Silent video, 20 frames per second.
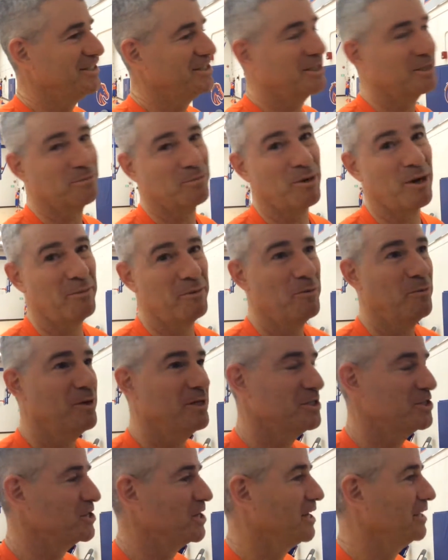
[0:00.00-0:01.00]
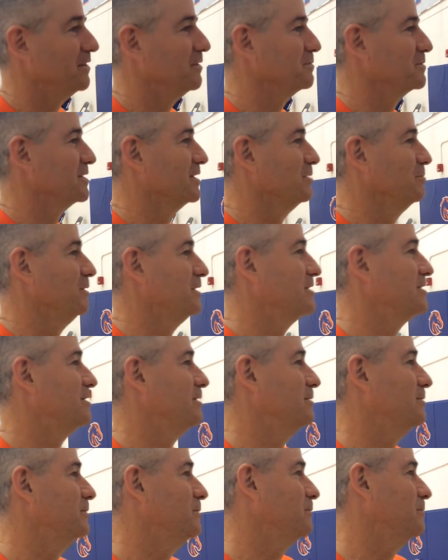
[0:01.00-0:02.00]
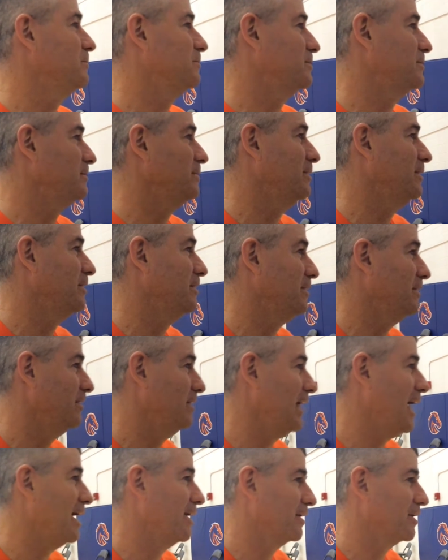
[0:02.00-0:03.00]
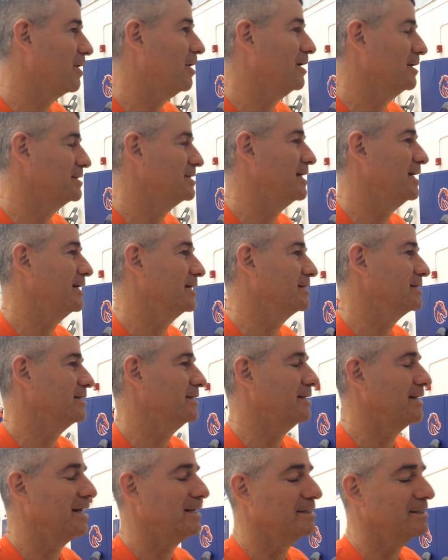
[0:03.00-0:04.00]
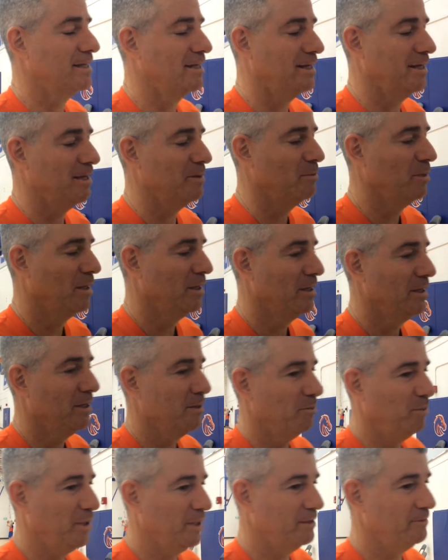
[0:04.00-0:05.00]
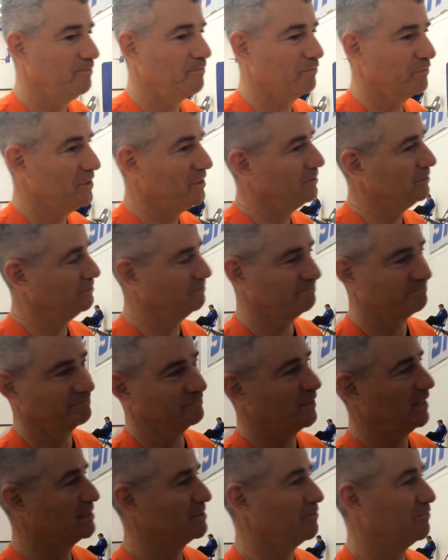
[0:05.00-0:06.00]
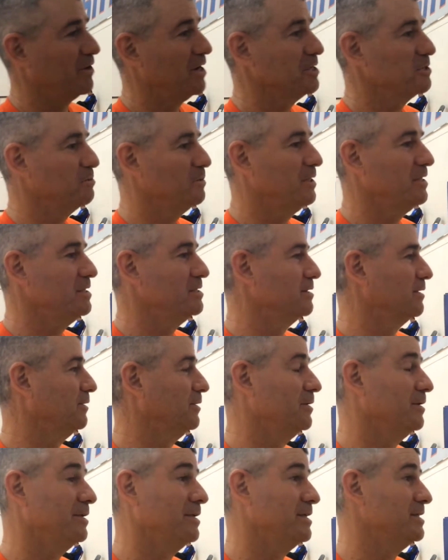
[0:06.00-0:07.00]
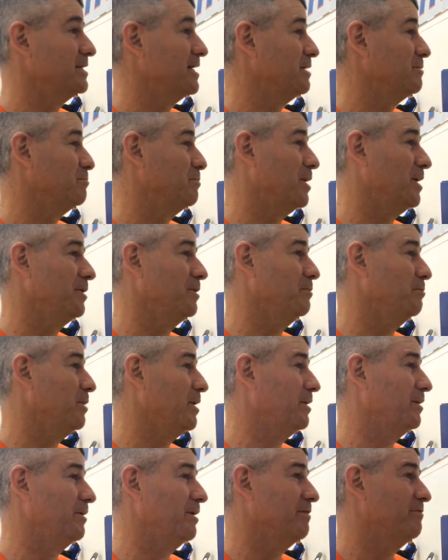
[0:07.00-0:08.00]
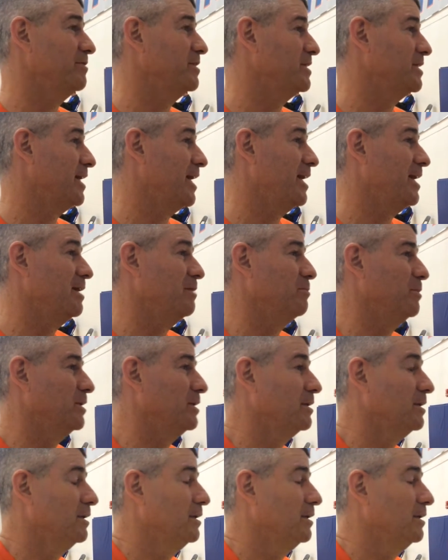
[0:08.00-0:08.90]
took probably one shot that was a little bit too, you know, out of context at that time. But, you know, as a freshman, he's learning. He's getting better and better every game.